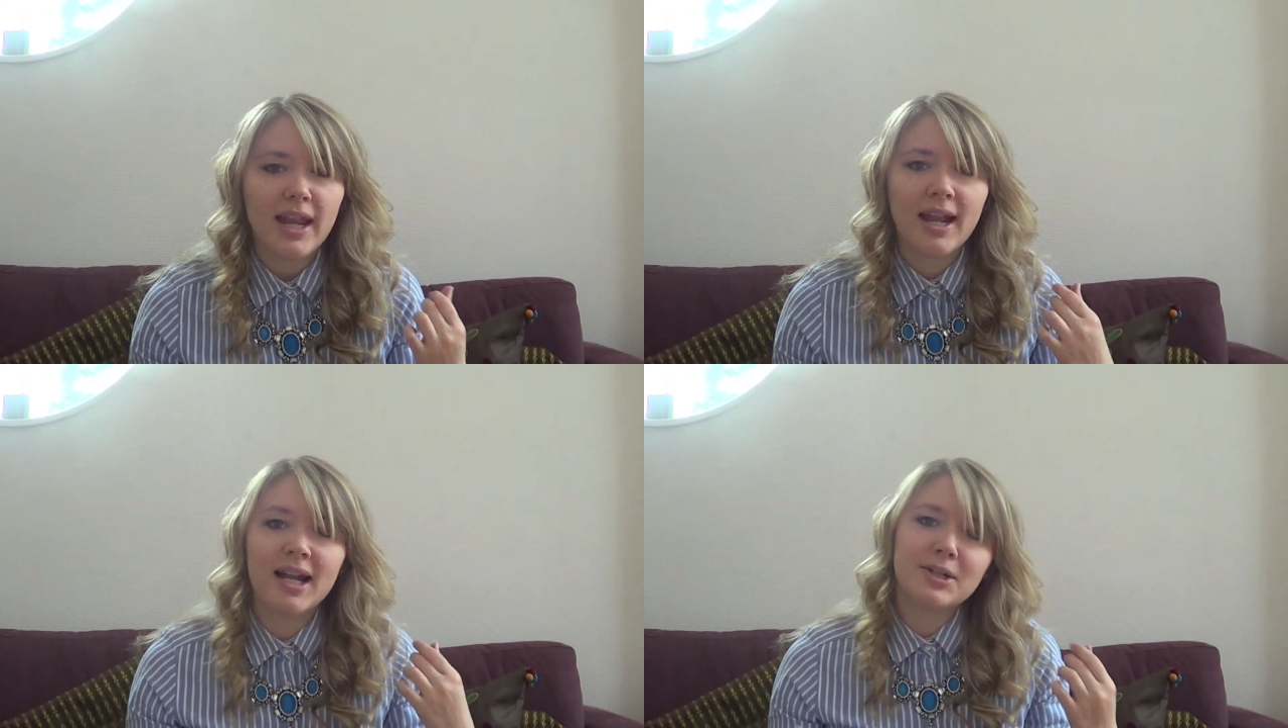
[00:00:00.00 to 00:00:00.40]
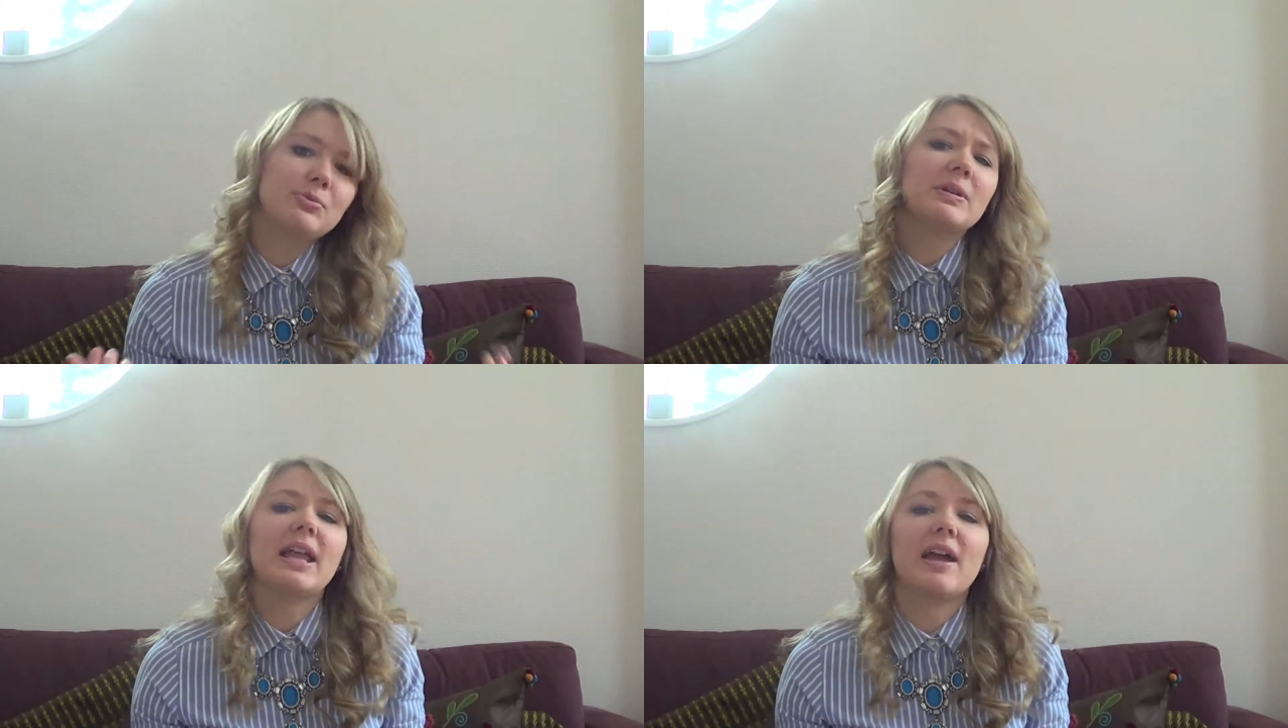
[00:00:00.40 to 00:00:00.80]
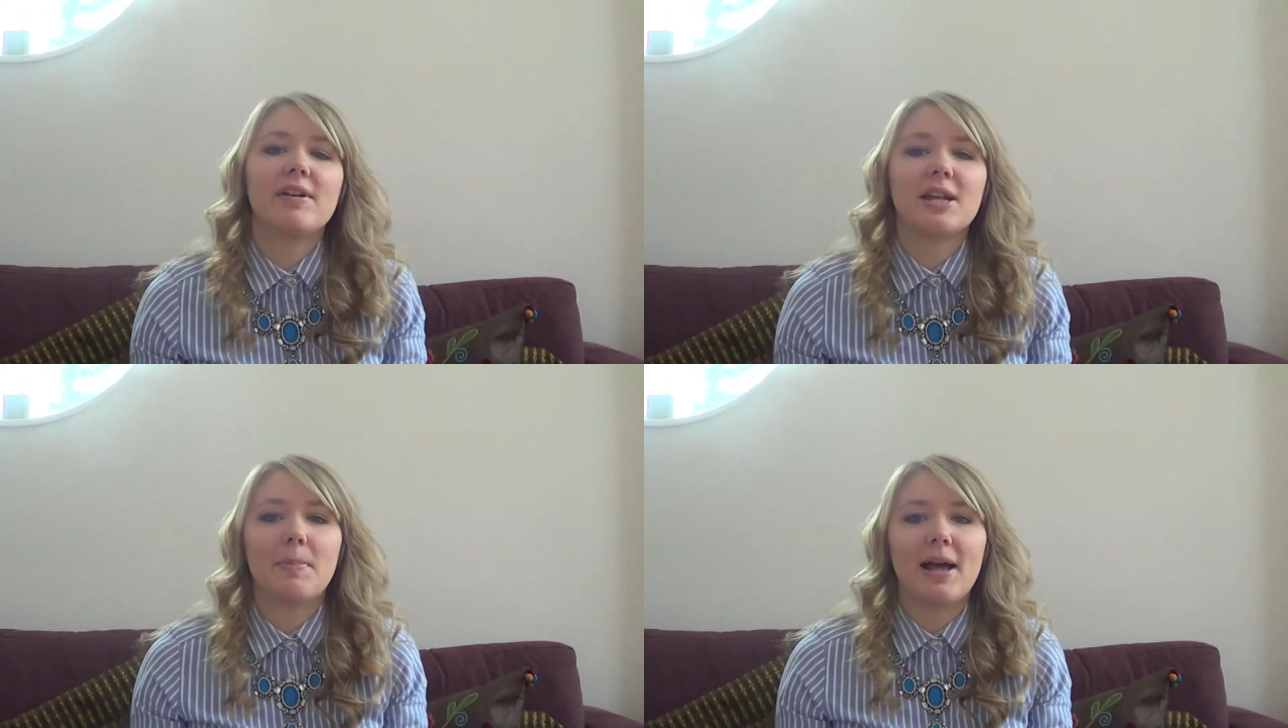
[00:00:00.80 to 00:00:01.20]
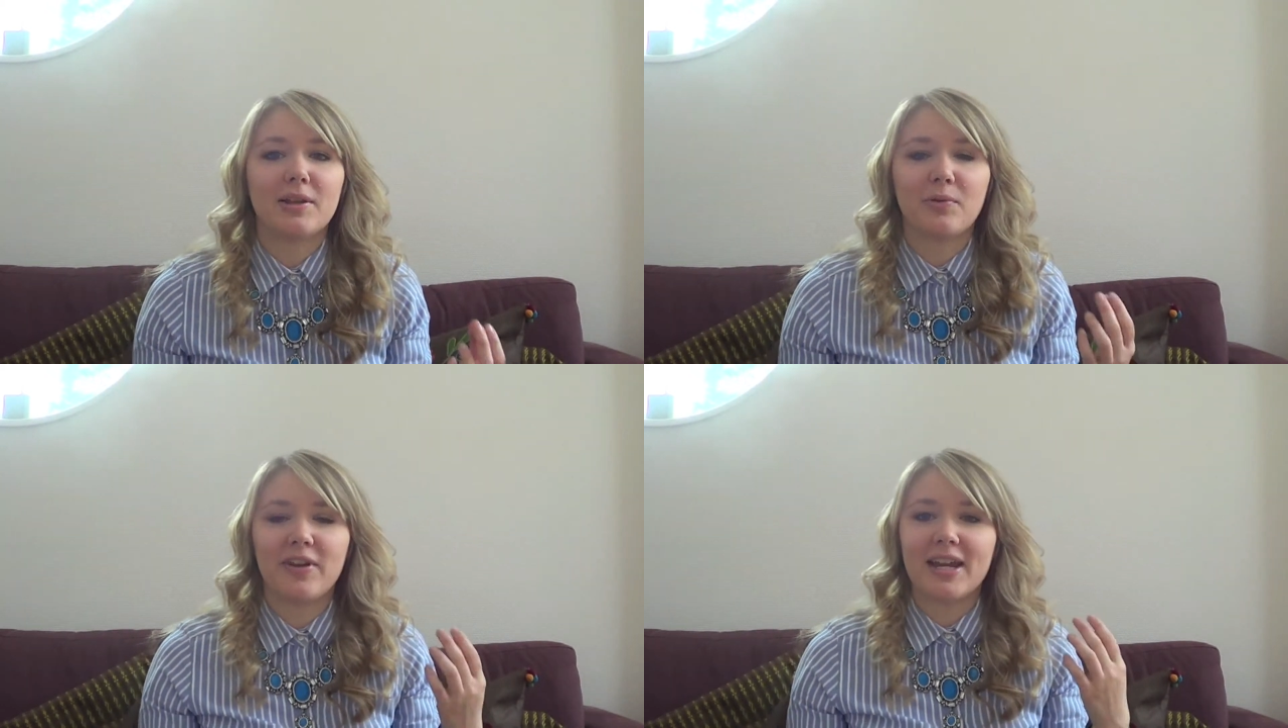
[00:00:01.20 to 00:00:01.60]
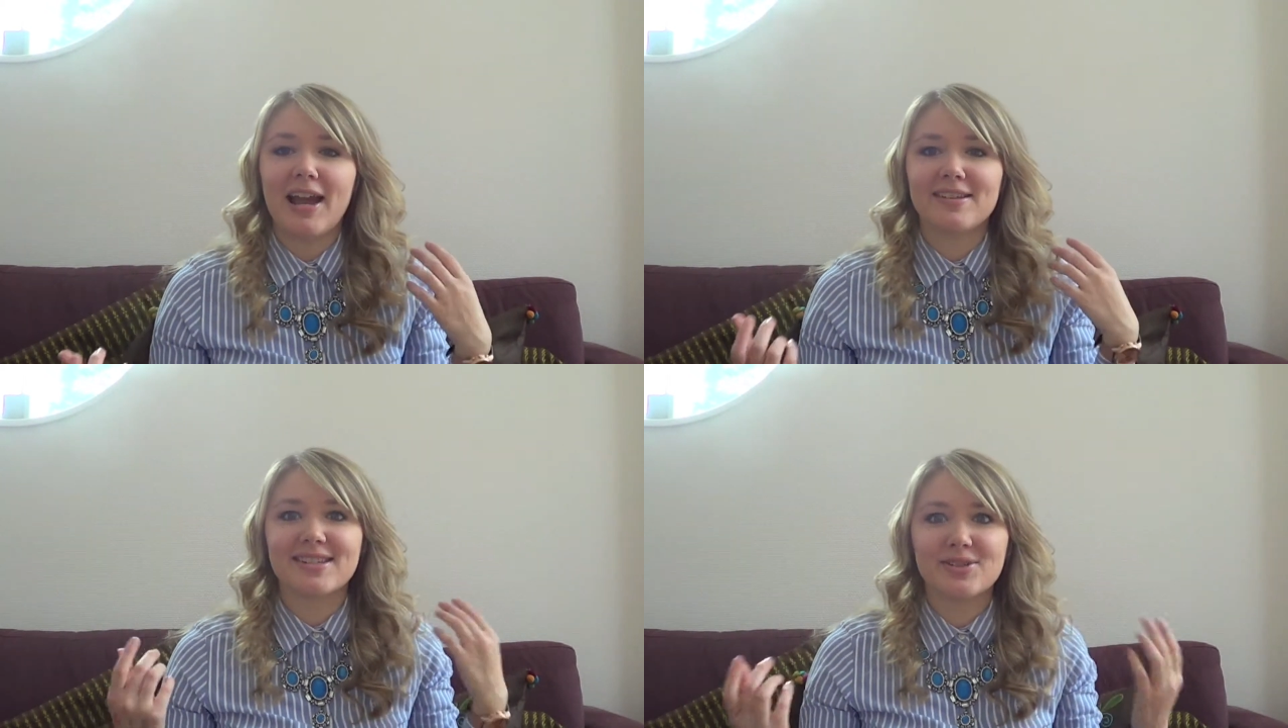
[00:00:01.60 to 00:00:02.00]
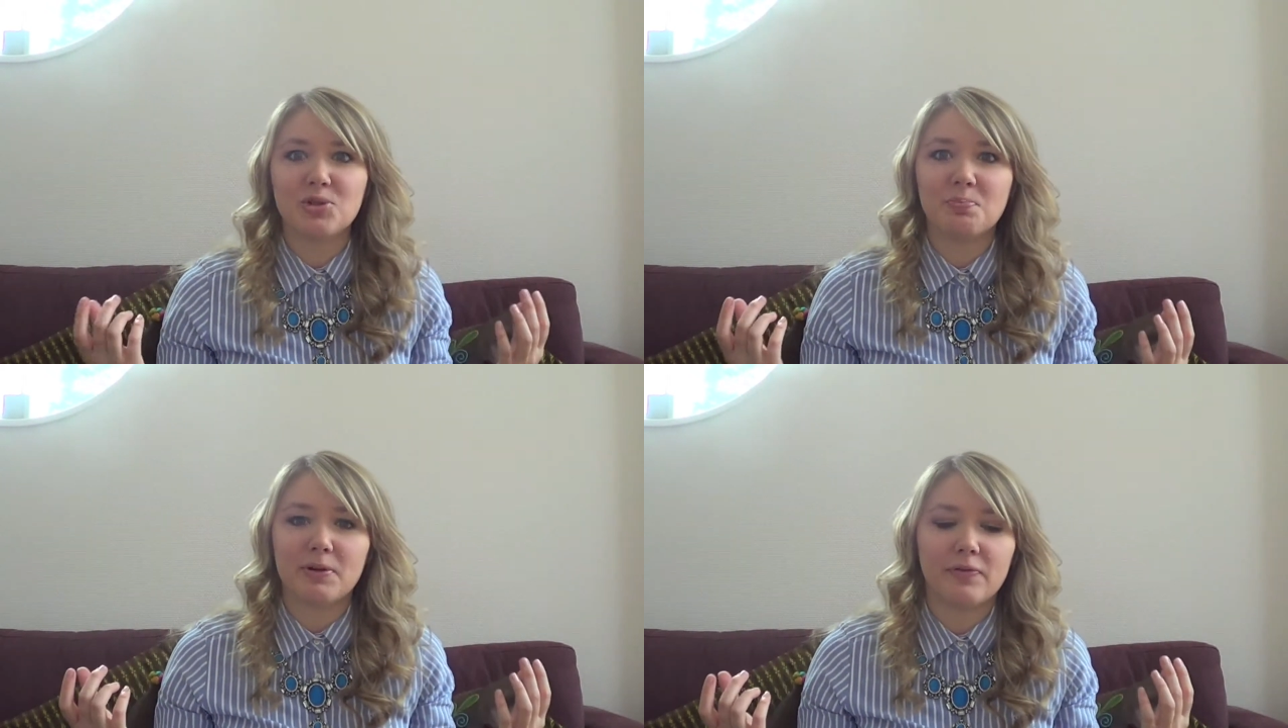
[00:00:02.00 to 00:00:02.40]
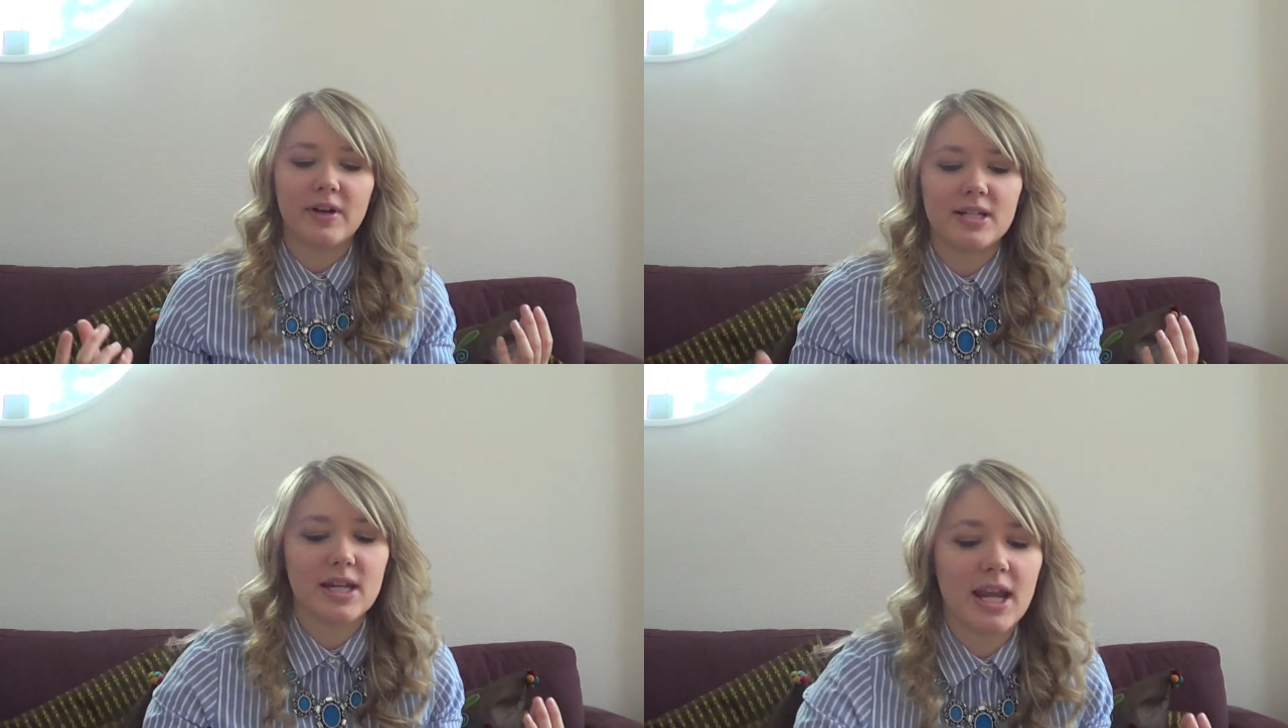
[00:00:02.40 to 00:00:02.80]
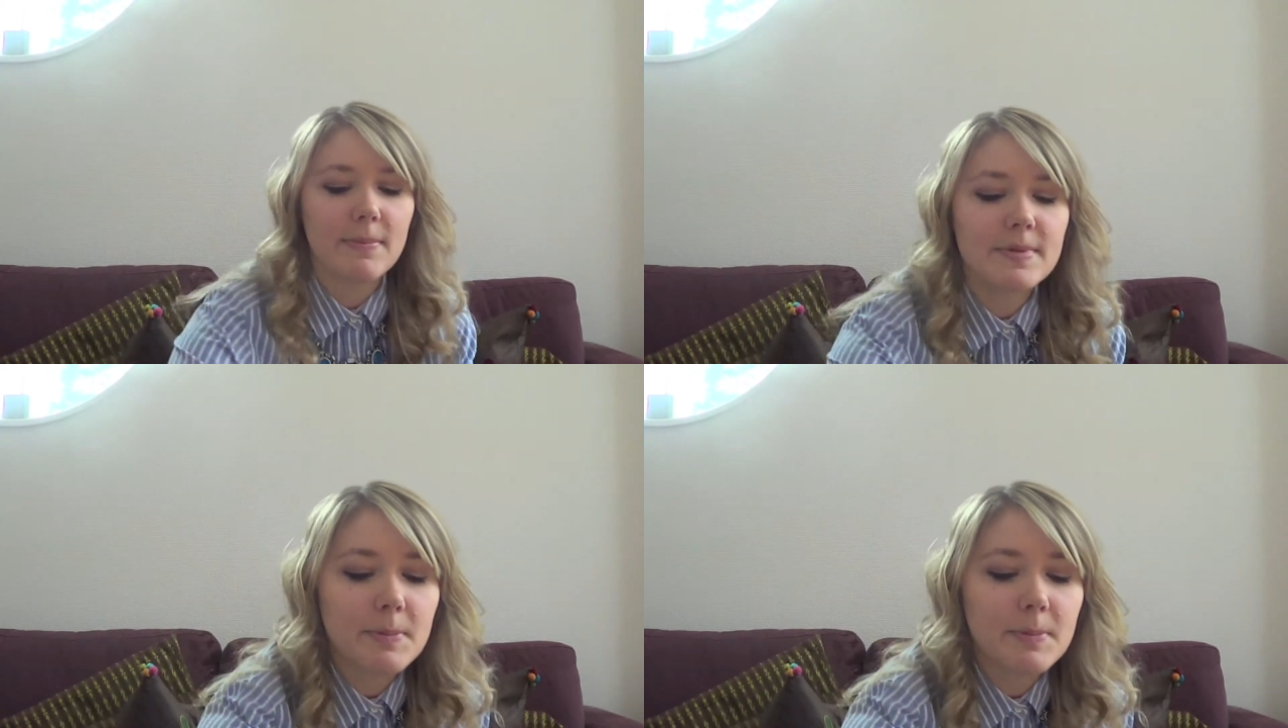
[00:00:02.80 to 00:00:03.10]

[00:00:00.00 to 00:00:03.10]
I don't really have any palette I think has super fun names,